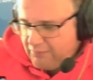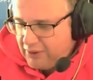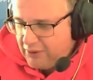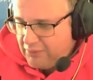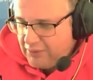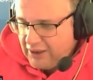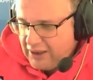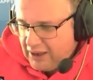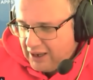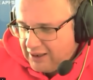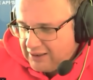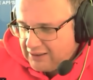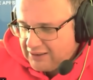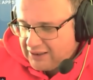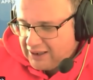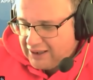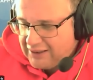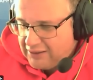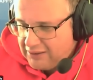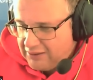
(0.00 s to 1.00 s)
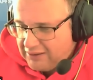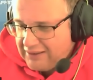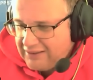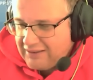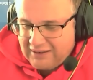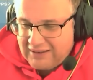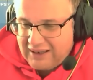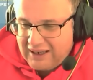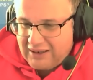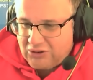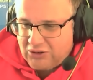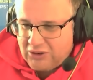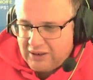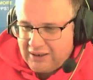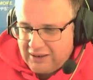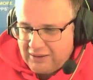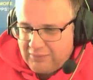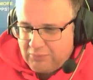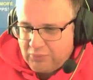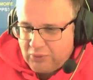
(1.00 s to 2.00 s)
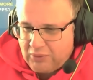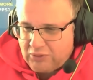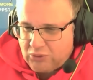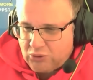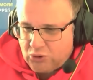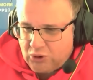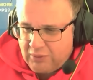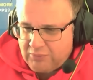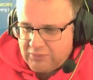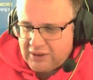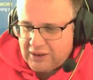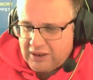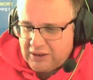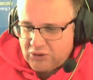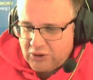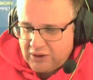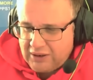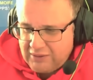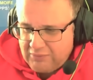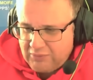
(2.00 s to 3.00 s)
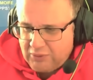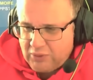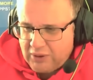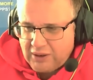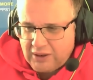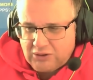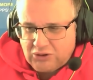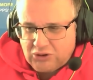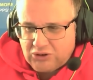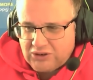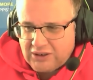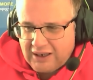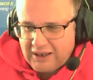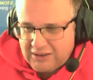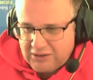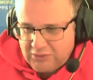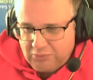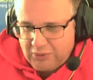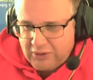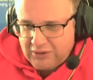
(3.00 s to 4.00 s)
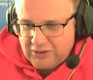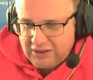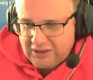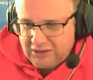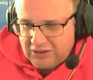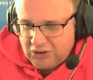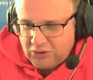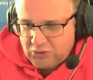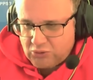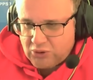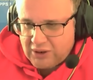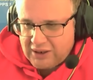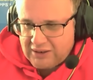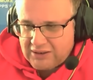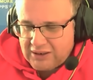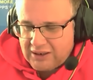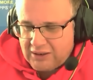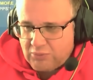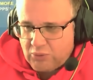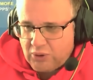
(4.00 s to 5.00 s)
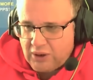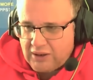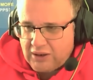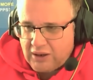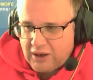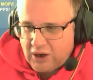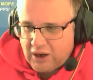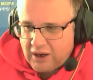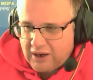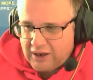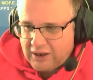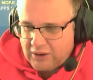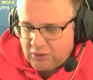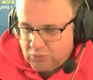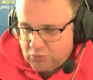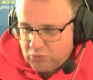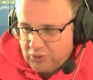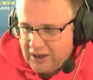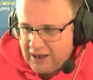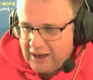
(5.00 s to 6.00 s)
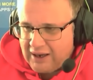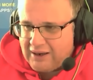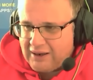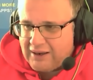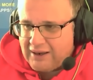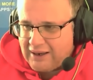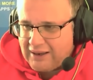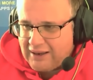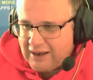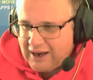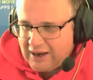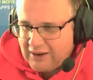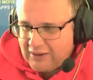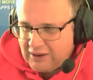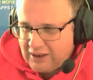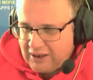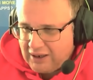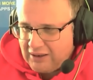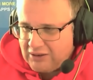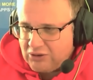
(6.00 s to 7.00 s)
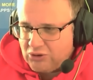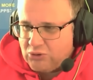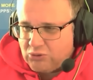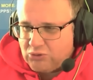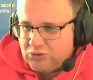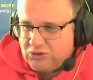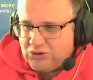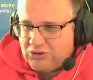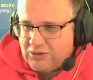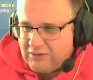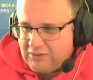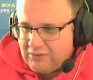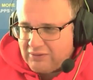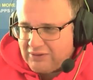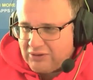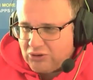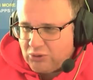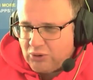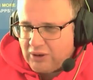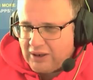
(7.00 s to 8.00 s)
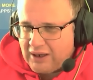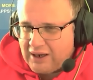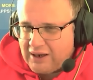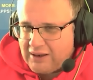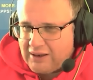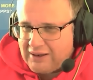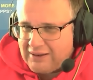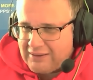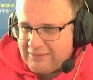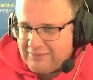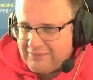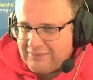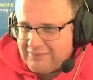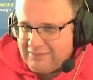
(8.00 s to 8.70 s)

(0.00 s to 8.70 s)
We realize that this is actually an important topic and not everyone understands what D0 and D1 are, where and how they are used. Zoriana.